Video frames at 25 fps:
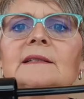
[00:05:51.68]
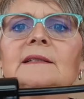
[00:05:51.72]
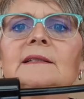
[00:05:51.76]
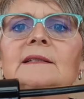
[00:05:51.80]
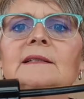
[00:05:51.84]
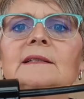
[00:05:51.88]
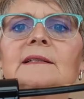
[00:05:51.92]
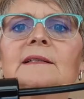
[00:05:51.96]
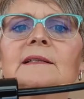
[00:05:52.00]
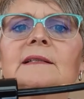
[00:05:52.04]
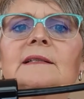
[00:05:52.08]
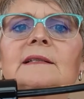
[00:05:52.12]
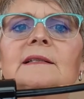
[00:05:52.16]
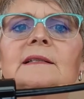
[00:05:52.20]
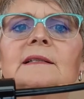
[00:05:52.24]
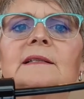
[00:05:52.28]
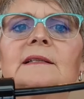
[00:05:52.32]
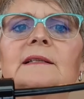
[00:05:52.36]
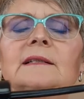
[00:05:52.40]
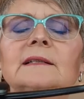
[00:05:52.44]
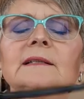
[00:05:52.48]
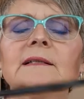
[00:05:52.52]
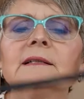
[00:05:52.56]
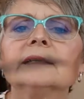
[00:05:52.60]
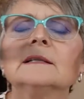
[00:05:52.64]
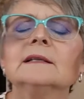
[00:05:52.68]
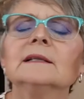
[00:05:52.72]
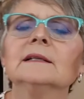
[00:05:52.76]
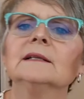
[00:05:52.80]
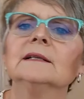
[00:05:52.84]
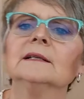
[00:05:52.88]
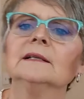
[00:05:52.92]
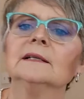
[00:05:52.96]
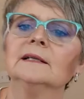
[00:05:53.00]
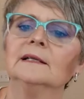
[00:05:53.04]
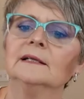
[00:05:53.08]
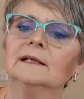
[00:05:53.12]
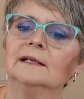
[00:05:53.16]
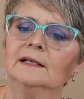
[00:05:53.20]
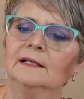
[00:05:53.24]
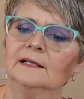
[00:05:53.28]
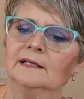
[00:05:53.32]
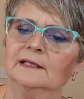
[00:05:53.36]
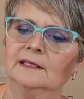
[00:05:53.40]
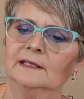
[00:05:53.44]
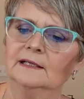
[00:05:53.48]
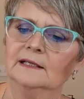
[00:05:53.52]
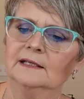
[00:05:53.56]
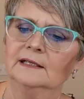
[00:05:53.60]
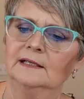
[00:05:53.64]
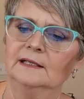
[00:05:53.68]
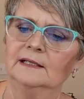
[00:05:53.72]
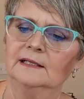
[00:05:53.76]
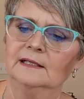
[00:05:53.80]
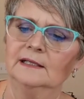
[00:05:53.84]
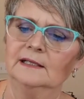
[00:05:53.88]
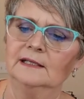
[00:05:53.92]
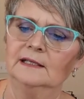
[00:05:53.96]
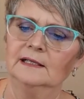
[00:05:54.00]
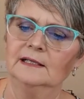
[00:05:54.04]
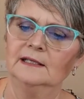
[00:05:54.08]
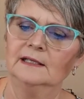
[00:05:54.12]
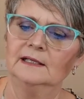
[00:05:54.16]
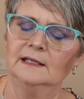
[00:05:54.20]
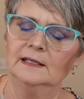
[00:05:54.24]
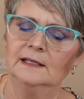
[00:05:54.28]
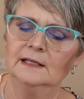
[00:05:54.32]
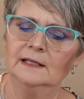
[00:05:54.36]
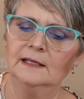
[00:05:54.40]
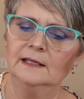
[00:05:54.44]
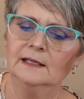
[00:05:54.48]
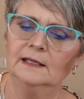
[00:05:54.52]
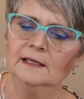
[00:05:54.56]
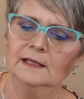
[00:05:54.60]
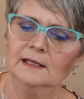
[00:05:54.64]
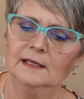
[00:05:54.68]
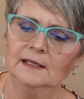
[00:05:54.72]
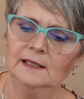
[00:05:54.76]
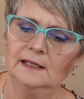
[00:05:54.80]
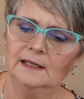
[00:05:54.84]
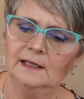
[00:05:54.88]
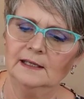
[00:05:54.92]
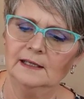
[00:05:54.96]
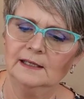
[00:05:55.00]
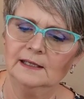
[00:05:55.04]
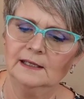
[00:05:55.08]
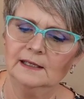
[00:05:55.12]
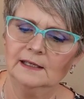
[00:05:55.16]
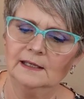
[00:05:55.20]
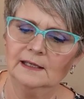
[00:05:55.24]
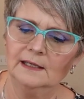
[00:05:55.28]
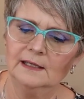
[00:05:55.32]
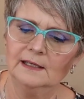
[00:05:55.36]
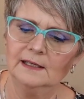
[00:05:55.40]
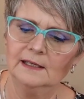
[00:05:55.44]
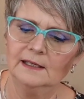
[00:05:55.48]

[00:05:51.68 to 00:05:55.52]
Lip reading: No one is speaking in this clip.